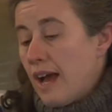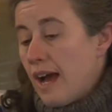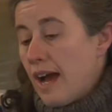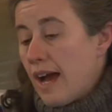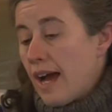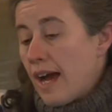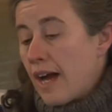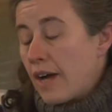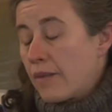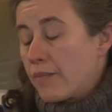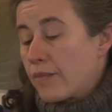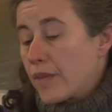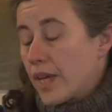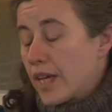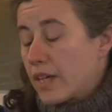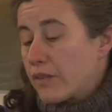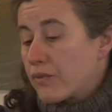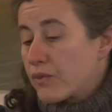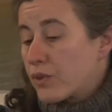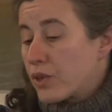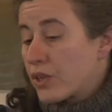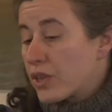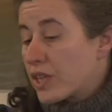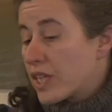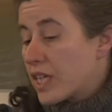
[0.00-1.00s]
And
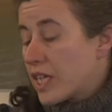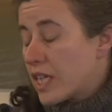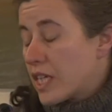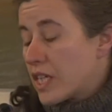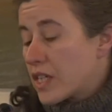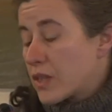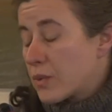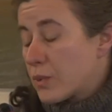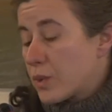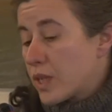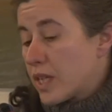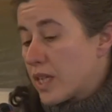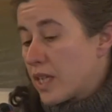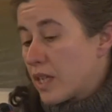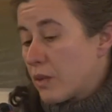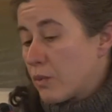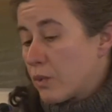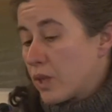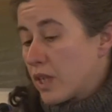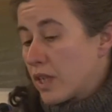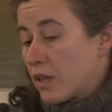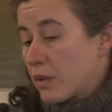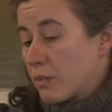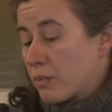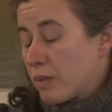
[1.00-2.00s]
for these
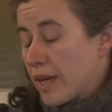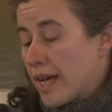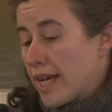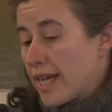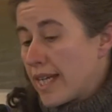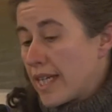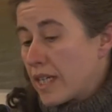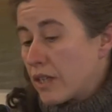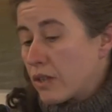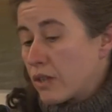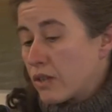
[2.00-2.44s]
we are planning